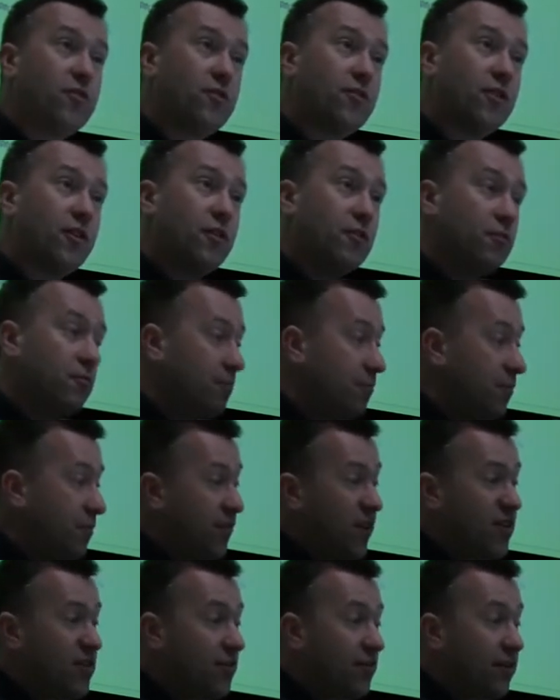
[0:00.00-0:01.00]
So
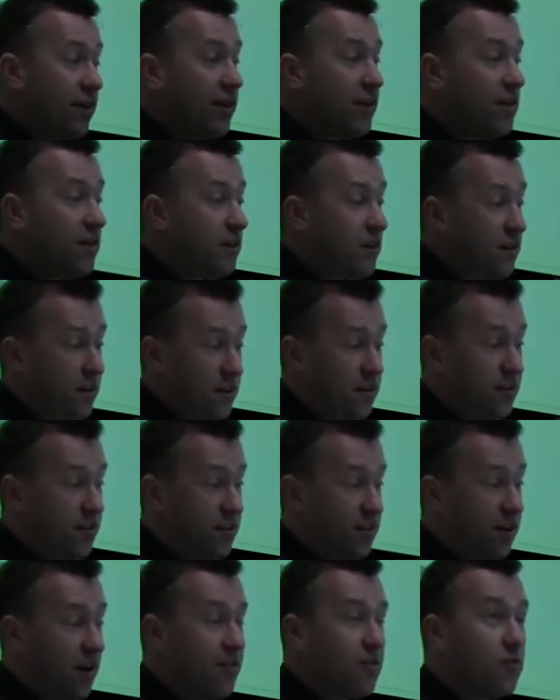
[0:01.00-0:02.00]
effectively, this
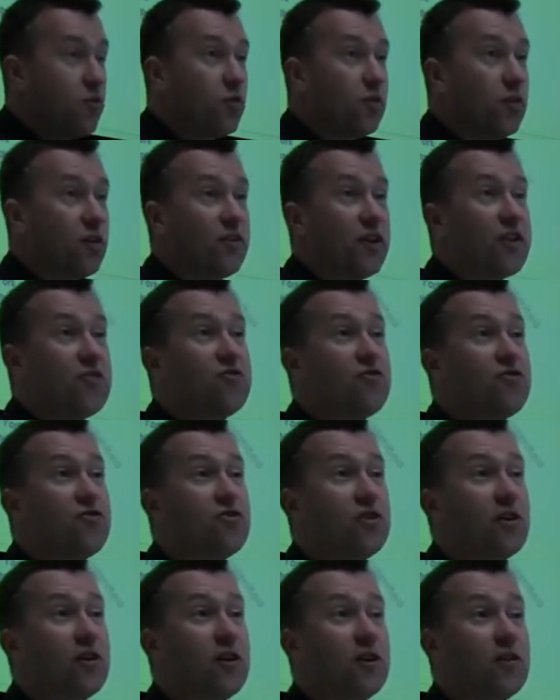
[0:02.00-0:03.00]
is like the organisation
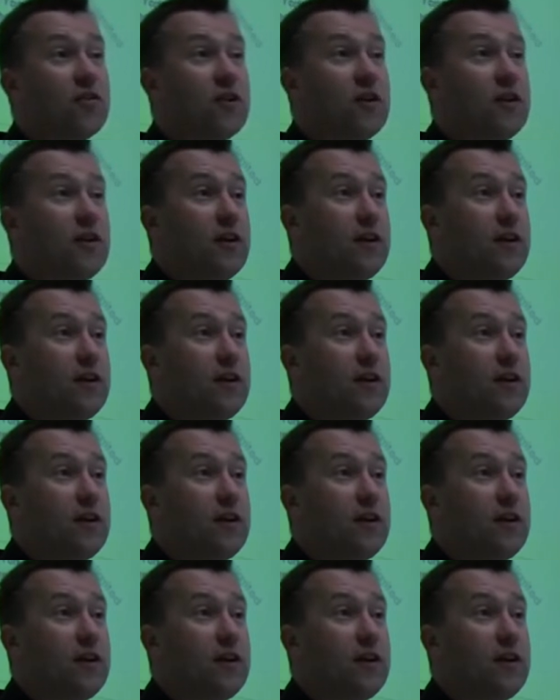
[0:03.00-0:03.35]
chart,